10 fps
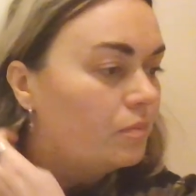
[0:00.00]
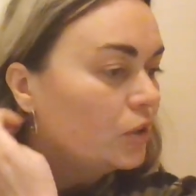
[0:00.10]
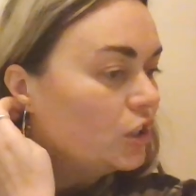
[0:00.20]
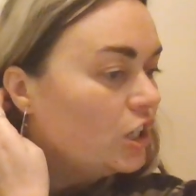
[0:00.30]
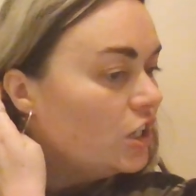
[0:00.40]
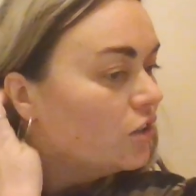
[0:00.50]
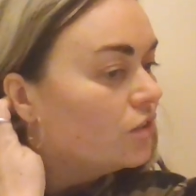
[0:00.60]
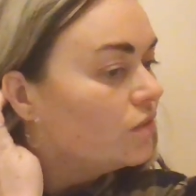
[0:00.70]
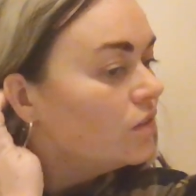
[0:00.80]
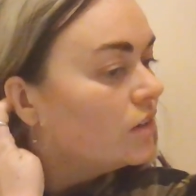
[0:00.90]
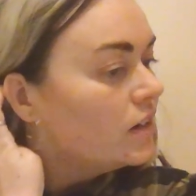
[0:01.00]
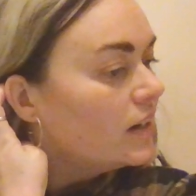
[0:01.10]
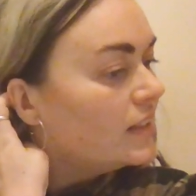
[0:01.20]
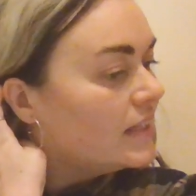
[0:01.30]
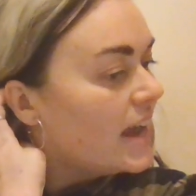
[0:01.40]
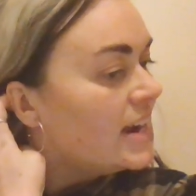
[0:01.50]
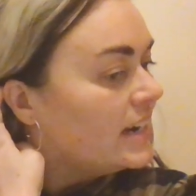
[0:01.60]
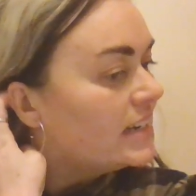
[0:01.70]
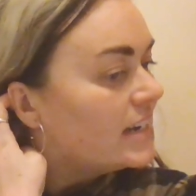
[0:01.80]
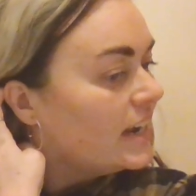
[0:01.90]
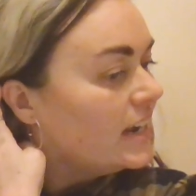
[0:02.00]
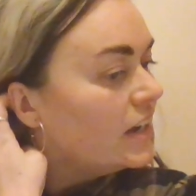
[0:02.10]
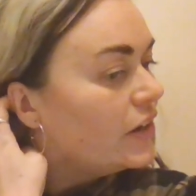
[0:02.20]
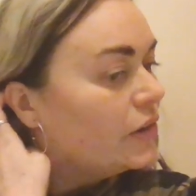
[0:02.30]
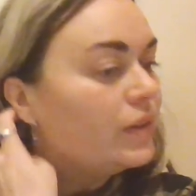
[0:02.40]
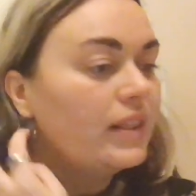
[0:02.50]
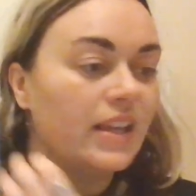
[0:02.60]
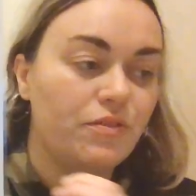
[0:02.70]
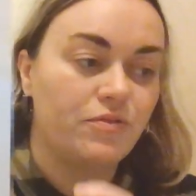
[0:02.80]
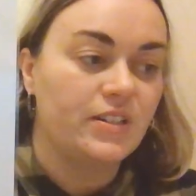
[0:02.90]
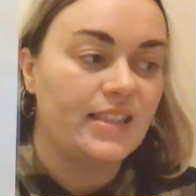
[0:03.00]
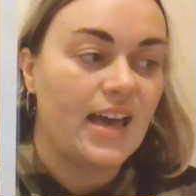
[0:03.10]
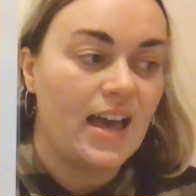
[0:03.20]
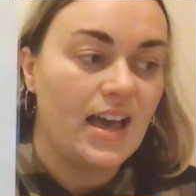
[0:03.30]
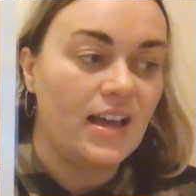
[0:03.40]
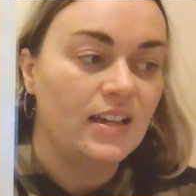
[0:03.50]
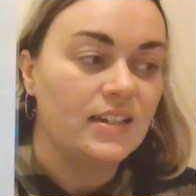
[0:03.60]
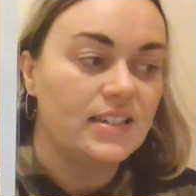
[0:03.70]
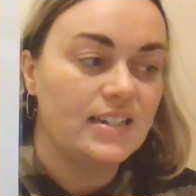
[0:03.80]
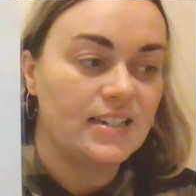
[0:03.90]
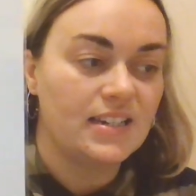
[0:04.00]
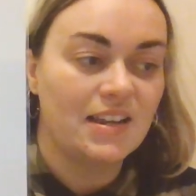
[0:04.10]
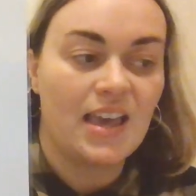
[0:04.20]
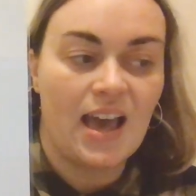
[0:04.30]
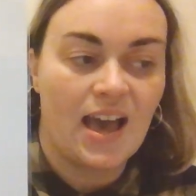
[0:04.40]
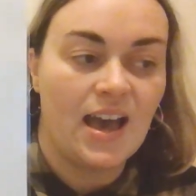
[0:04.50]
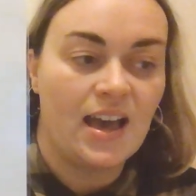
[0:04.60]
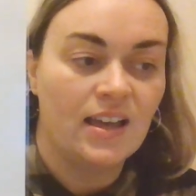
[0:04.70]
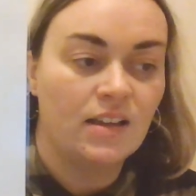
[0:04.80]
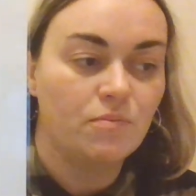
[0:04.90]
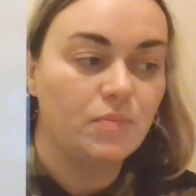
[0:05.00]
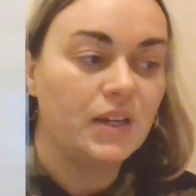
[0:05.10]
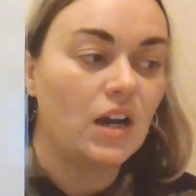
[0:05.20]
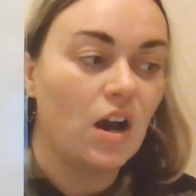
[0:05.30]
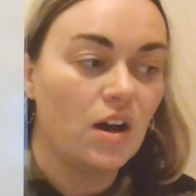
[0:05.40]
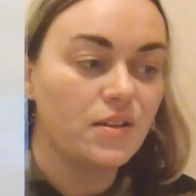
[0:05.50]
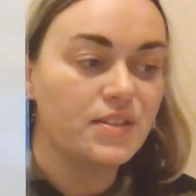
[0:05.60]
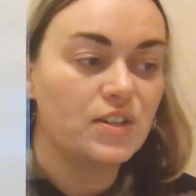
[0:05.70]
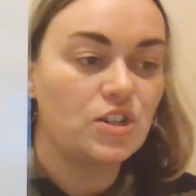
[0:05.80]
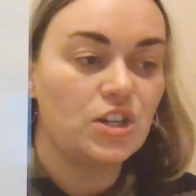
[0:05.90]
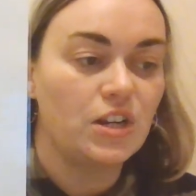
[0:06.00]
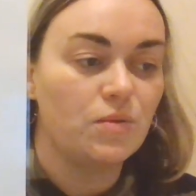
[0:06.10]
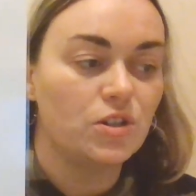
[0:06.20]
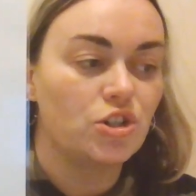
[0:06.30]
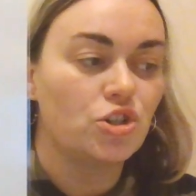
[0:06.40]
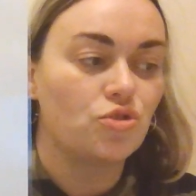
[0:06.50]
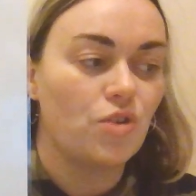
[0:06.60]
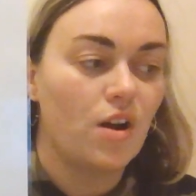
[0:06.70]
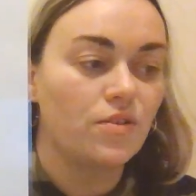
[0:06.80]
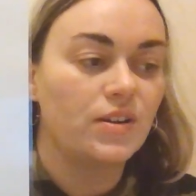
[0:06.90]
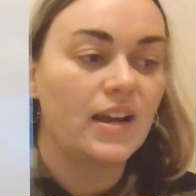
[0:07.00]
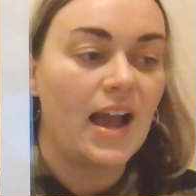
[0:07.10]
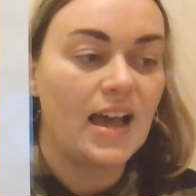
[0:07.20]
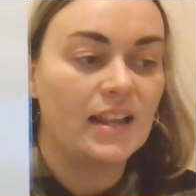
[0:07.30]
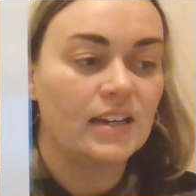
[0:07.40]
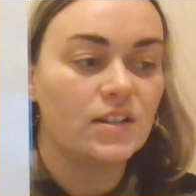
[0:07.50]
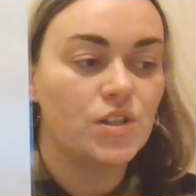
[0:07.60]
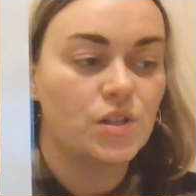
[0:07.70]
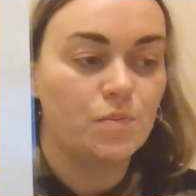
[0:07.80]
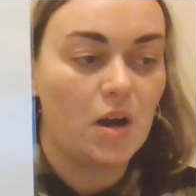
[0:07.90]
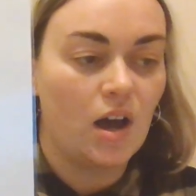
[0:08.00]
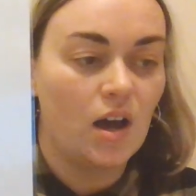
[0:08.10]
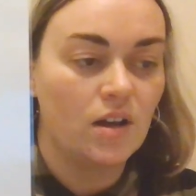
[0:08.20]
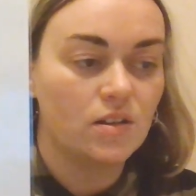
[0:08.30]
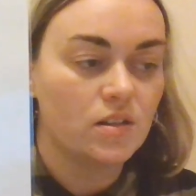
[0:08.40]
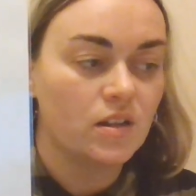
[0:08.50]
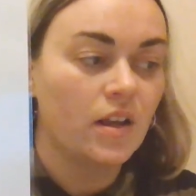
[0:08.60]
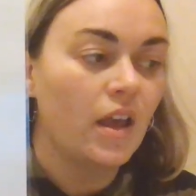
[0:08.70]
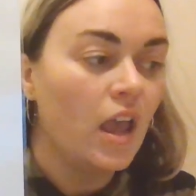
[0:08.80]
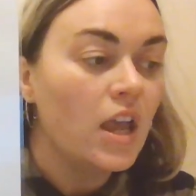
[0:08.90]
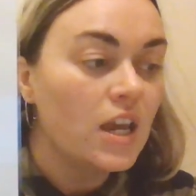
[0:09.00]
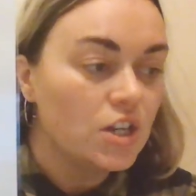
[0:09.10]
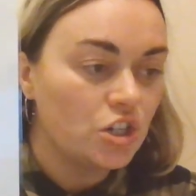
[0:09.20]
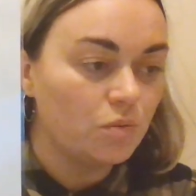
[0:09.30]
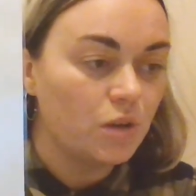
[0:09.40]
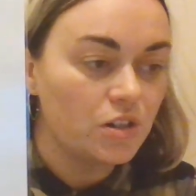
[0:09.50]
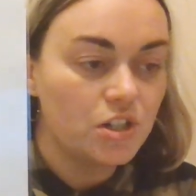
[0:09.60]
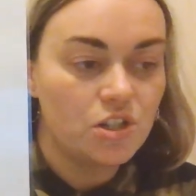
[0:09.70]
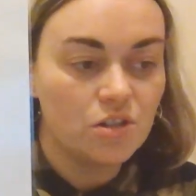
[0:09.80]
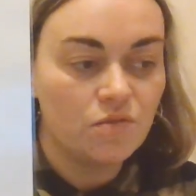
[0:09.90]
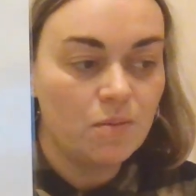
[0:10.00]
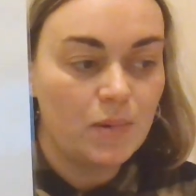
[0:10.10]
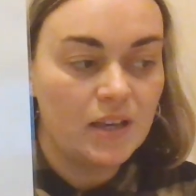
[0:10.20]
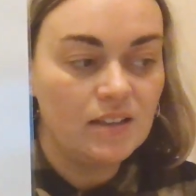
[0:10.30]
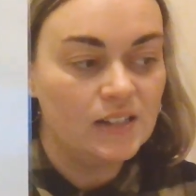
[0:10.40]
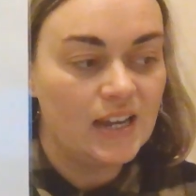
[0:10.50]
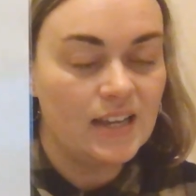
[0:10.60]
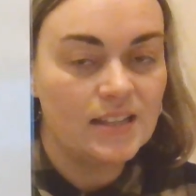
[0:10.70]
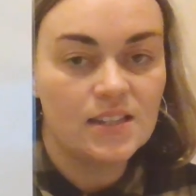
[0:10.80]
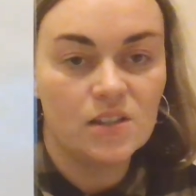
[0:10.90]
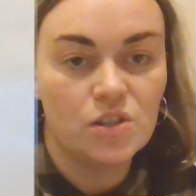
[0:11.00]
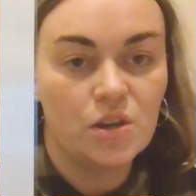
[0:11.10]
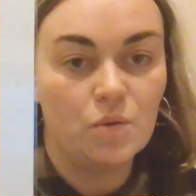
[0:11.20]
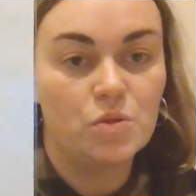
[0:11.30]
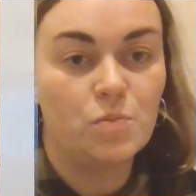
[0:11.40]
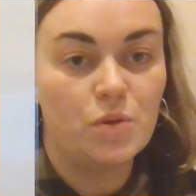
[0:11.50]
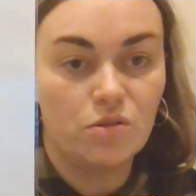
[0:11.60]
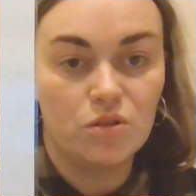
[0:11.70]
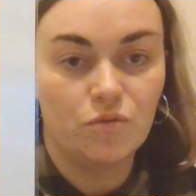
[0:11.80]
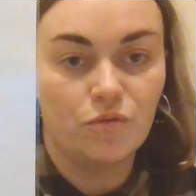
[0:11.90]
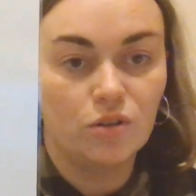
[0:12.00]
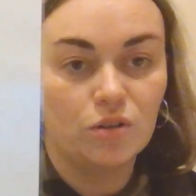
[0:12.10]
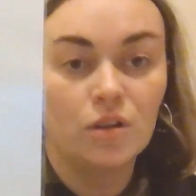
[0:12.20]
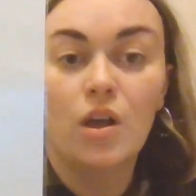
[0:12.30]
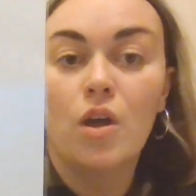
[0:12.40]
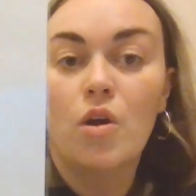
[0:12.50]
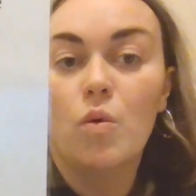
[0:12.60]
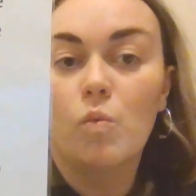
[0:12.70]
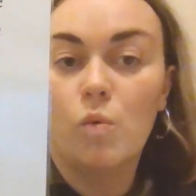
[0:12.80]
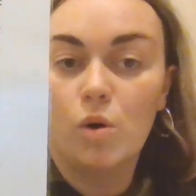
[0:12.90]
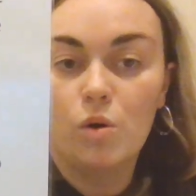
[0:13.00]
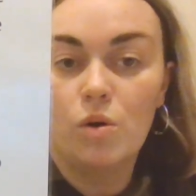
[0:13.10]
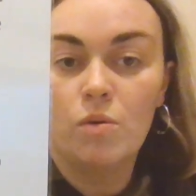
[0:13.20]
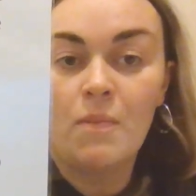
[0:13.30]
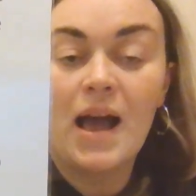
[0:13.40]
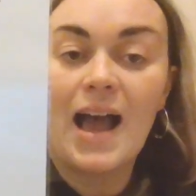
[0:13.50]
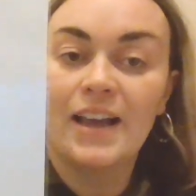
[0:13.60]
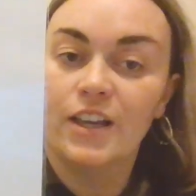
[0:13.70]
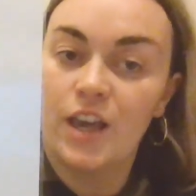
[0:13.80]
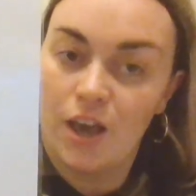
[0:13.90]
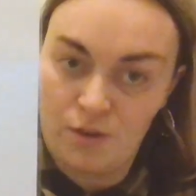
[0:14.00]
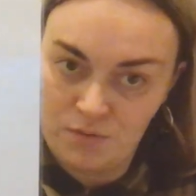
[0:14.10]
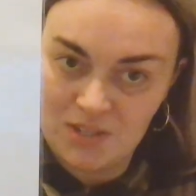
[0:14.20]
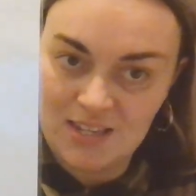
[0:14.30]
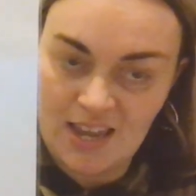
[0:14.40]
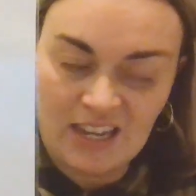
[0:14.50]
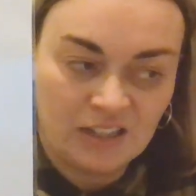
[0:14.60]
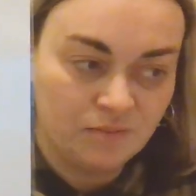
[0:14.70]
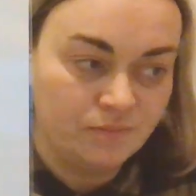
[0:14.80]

but the young lady who lived there didn't care because she was strong and smart. She wanted to rebuild it so it was beautiful, warm, and cozy.